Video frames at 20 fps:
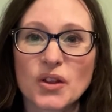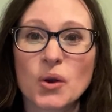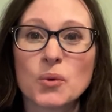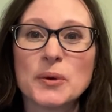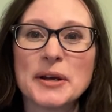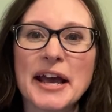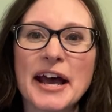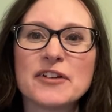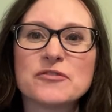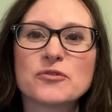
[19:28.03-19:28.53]

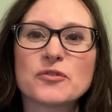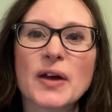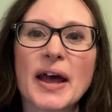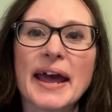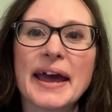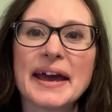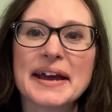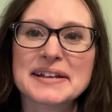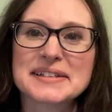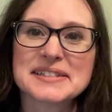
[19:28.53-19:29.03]
We have
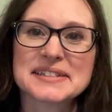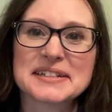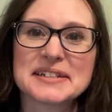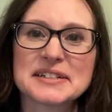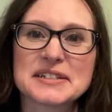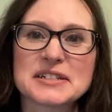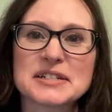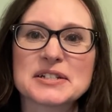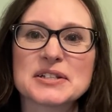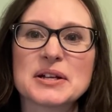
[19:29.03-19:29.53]

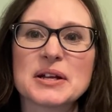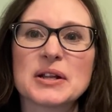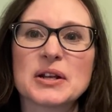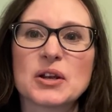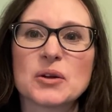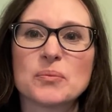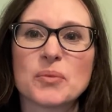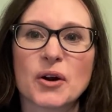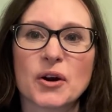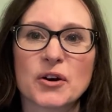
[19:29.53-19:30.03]
excellent
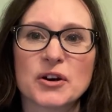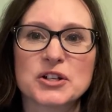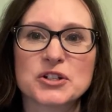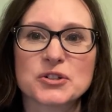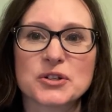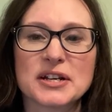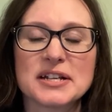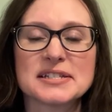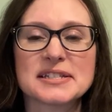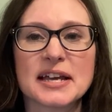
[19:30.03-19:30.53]

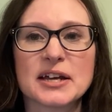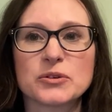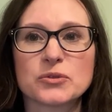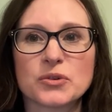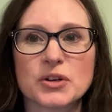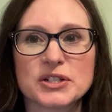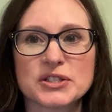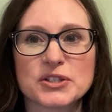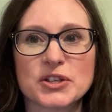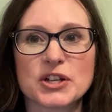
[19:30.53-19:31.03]
laboratories and
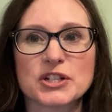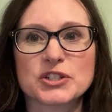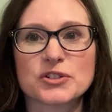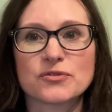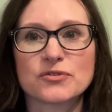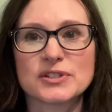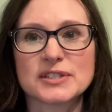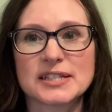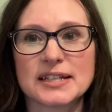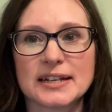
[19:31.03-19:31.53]
research
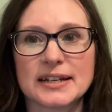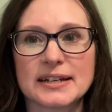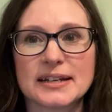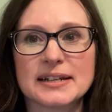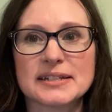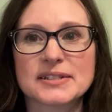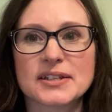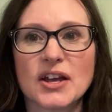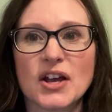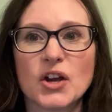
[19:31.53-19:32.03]

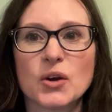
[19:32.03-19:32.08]
facilities